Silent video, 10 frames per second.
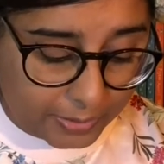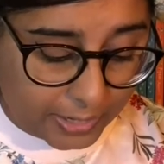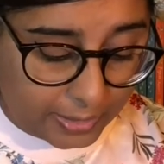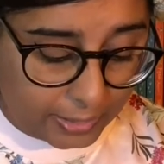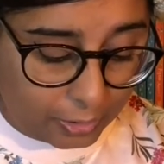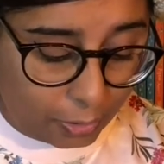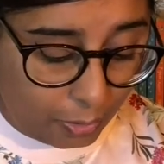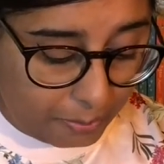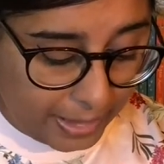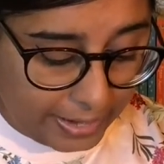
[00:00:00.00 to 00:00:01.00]
but I think
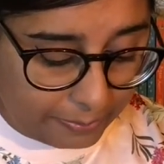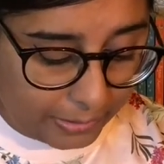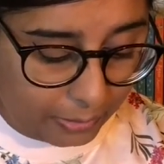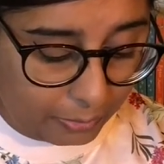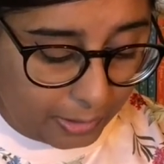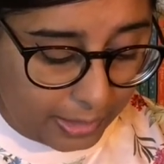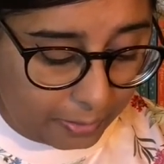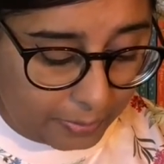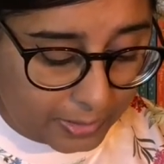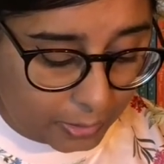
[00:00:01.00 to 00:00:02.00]
your paper will
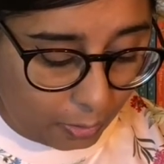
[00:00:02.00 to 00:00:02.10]
help us